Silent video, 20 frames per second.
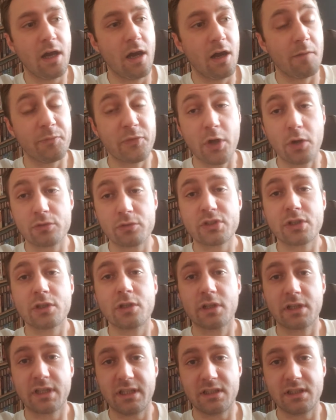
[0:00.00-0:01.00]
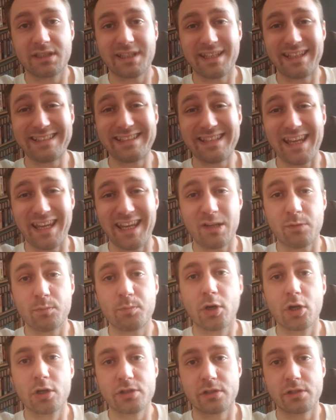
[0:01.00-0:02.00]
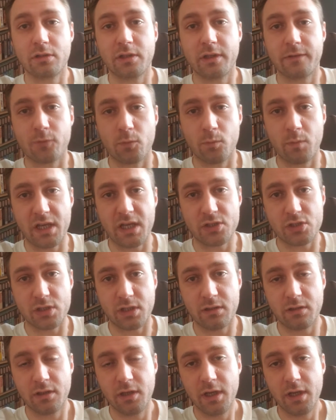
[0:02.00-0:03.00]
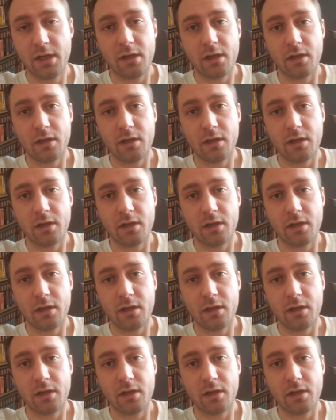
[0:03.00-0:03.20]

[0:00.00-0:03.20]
Those cookies contain personal information.